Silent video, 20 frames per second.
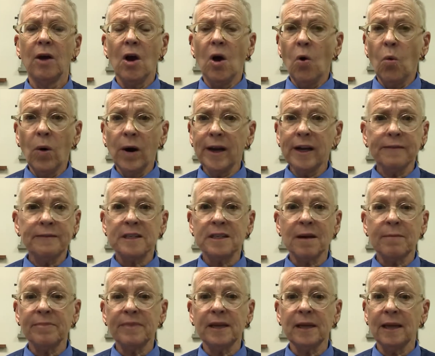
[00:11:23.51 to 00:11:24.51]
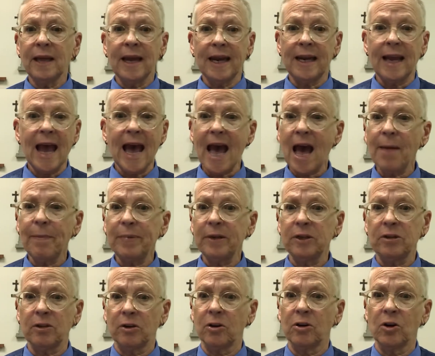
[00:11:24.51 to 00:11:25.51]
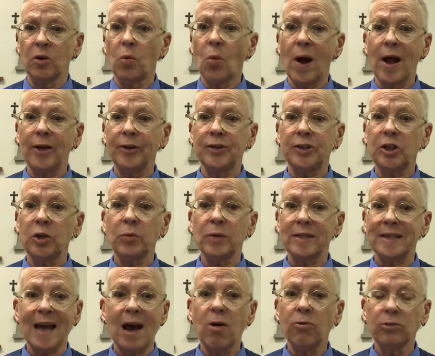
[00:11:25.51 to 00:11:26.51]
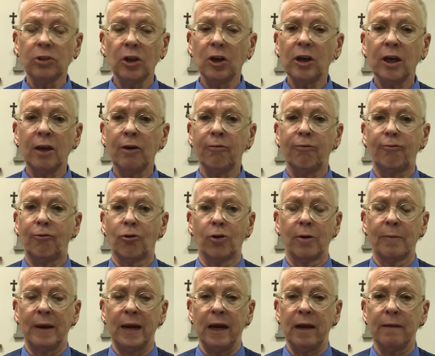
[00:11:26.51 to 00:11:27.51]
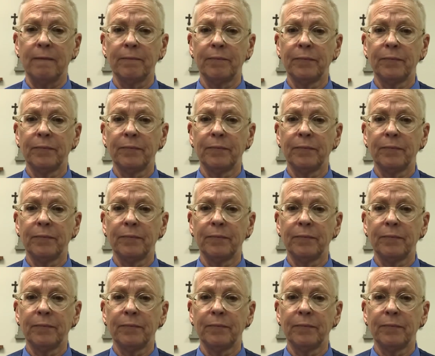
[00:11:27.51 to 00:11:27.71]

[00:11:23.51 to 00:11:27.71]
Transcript: What if something had happened to her while she was out looking for me?